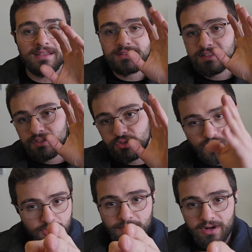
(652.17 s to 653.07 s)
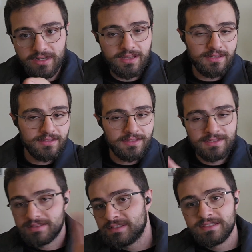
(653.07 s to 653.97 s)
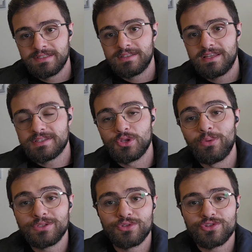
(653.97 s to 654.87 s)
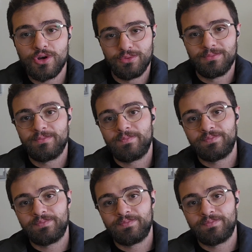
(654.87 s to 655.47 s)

and your mark is nowhere to show.